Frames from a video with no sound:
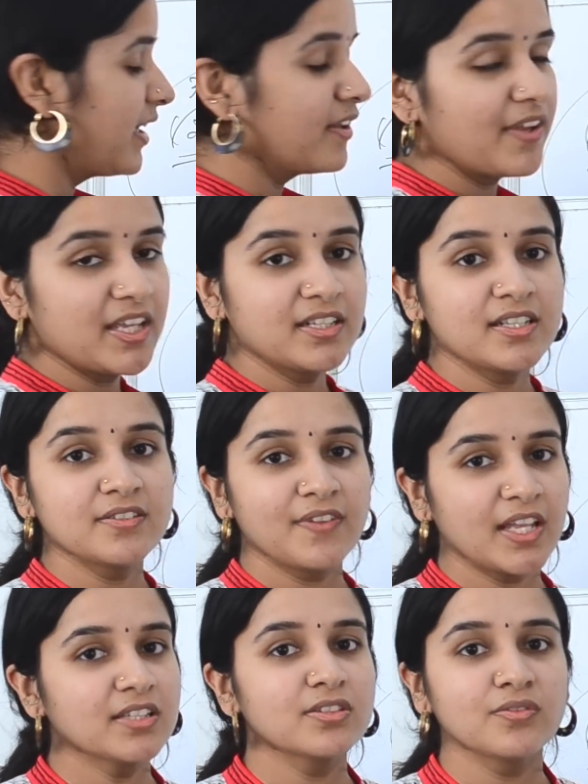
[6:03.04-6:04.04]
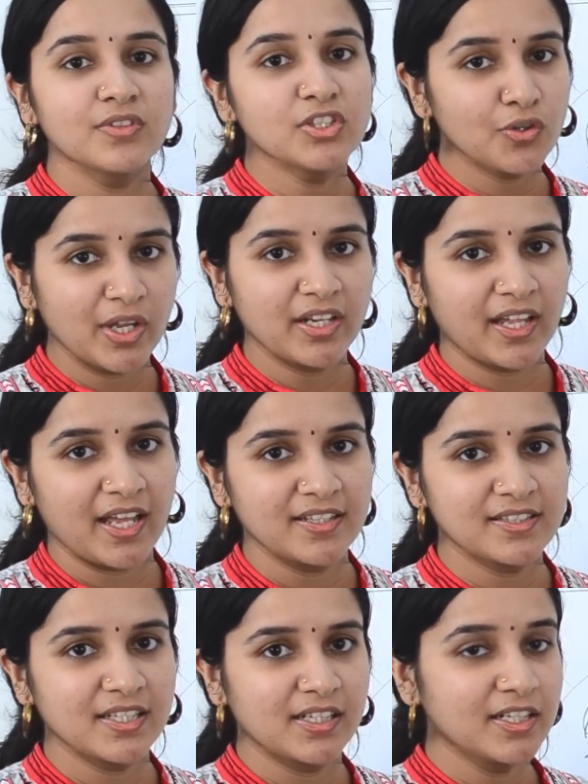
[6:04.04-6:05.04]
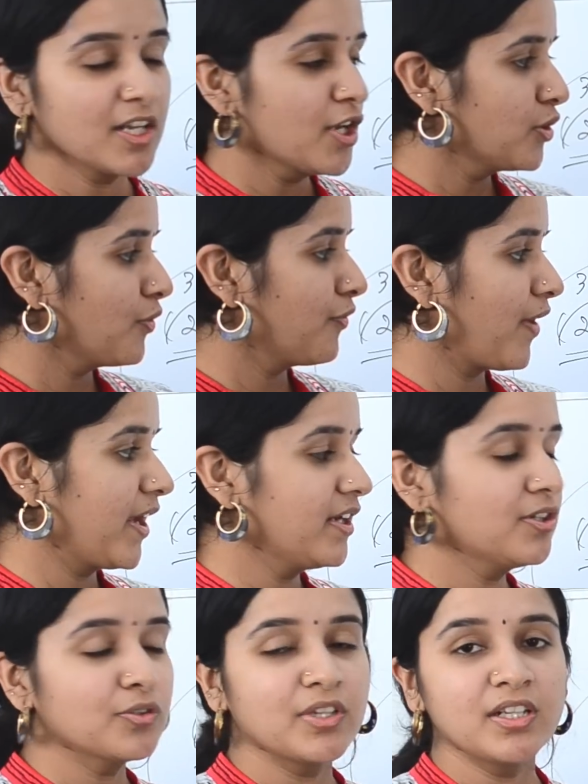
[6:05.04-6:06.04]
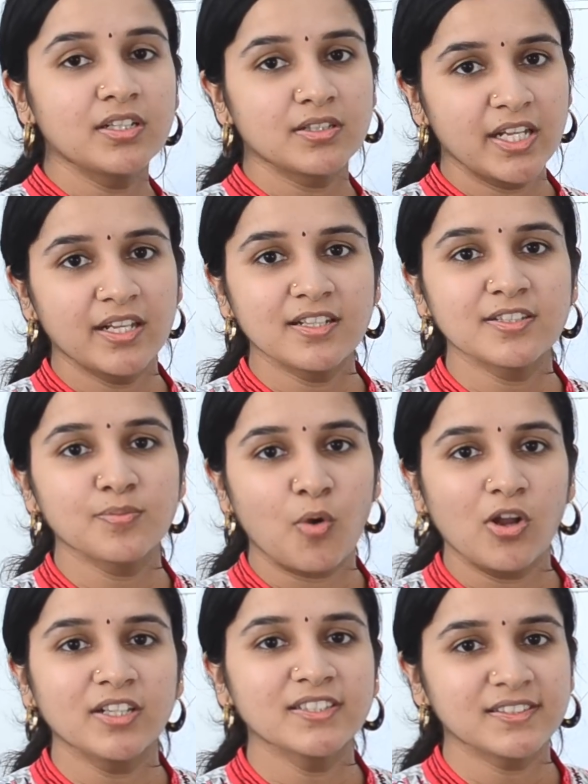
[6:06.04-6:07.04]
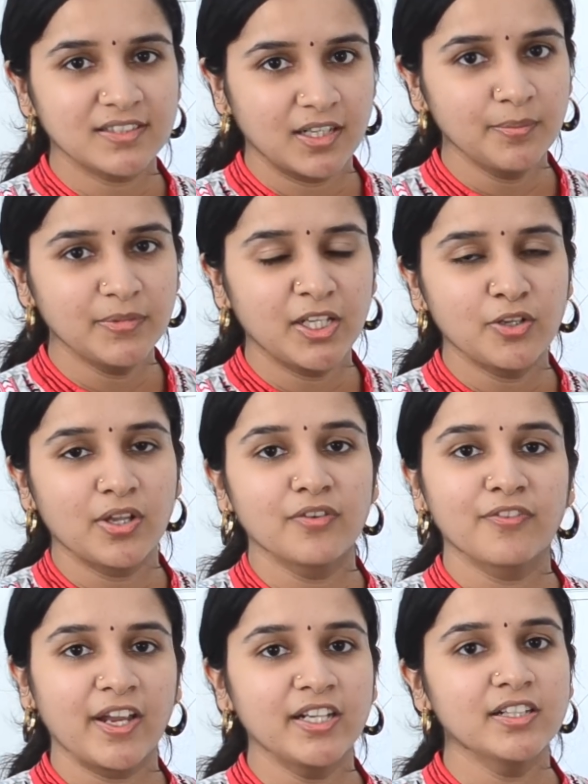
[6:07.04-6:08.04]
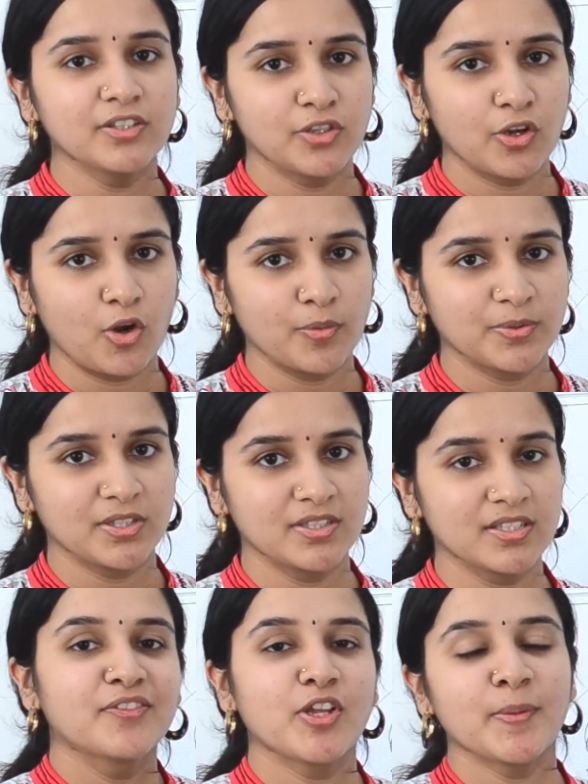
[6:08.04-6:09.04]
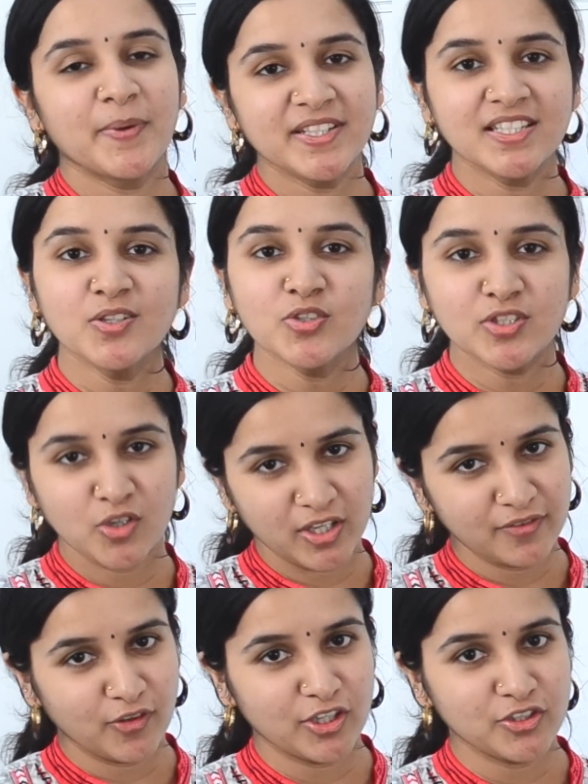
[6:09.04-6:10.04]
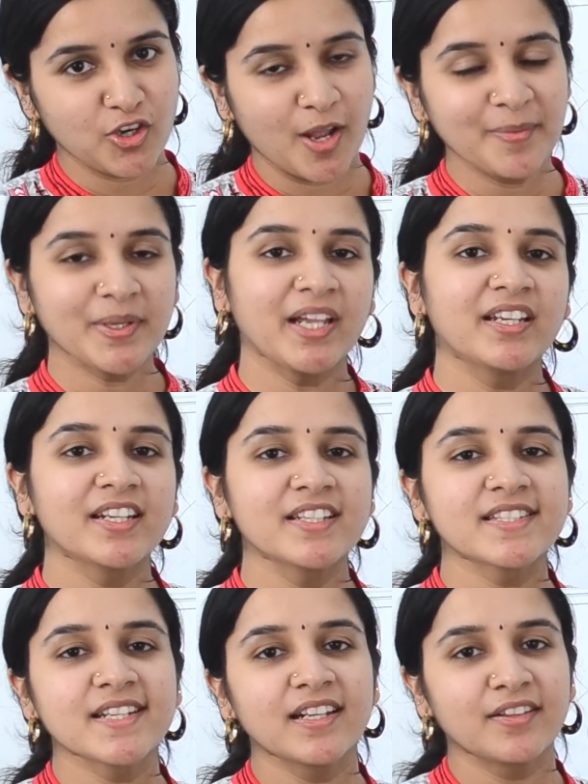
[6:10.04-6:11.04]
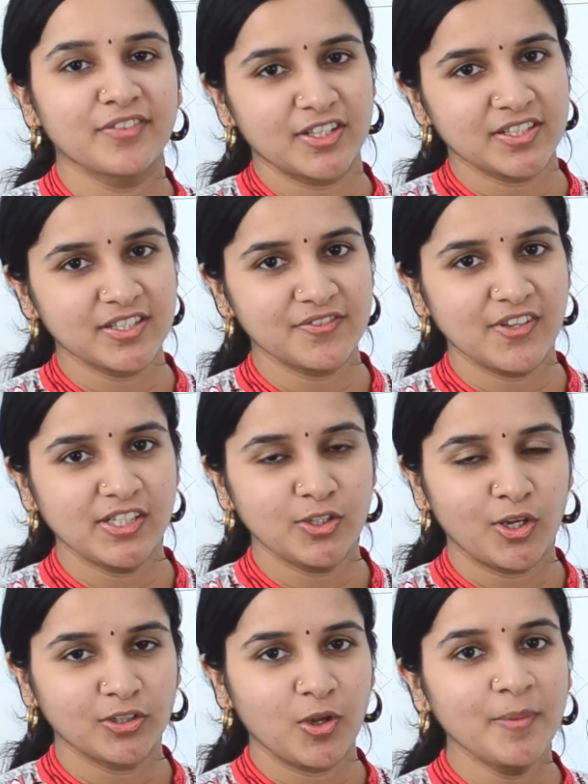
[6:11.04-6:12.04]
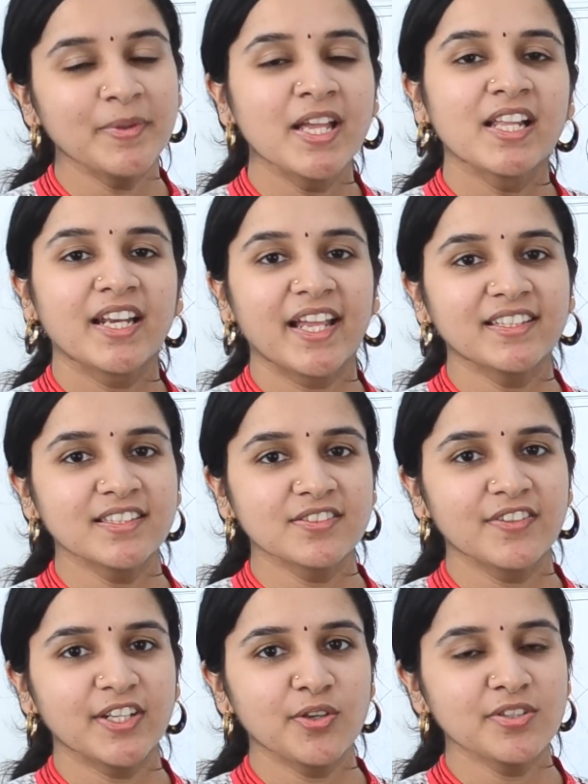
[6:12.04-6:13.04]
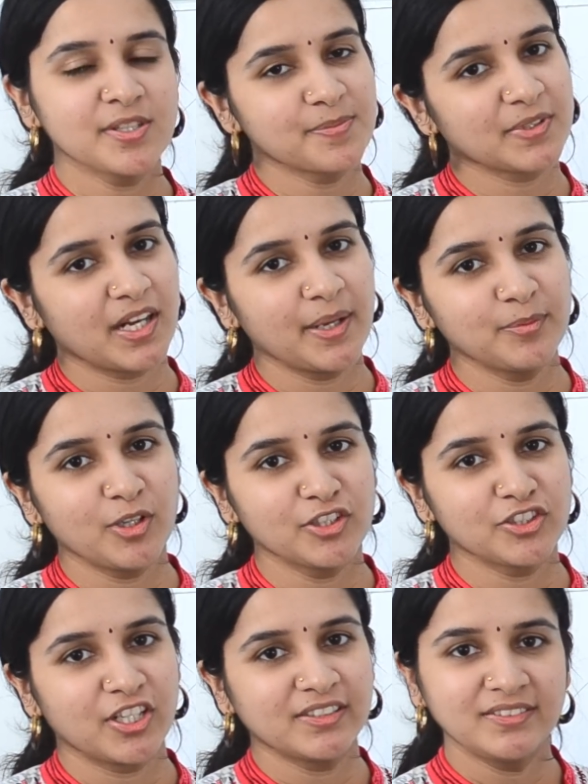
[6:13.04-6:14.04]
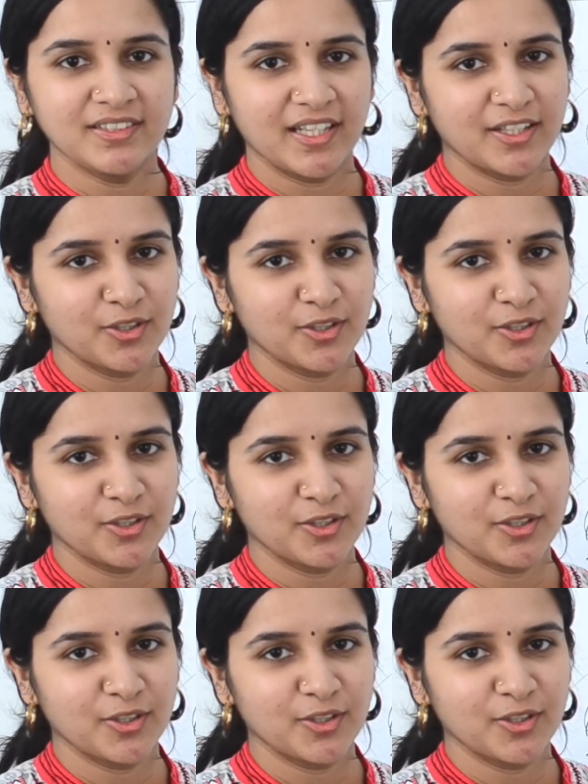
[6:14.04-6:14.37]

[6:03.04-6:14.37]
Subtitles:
the various ways in which you can cancel it to find to the nearest smallest term that you can find it in your options. If you are a person who is looking for a job, kindly register on our freshersworld.com. Like this video, subscribe to our channel. Thank